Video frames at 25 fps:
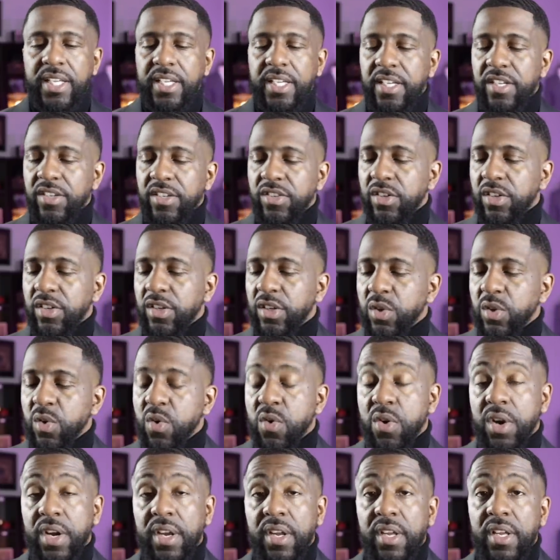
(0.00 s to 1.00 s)
it's
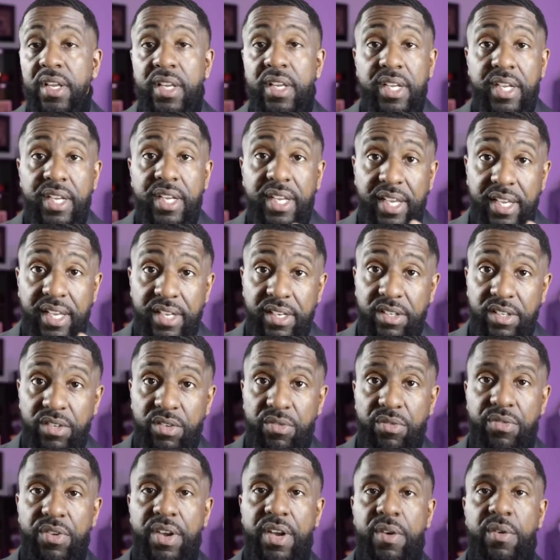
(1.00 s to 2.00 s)
alluring, and it's
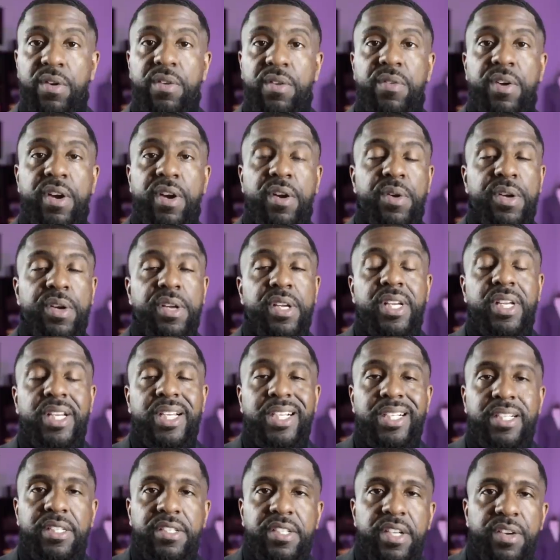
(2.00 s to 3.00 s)
very, very
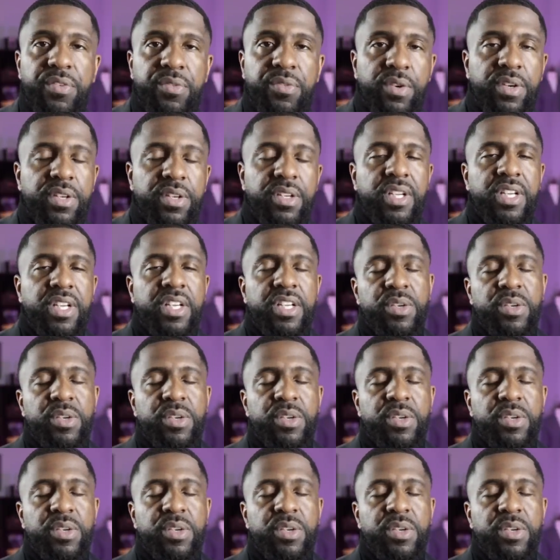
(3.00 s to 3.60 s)
different.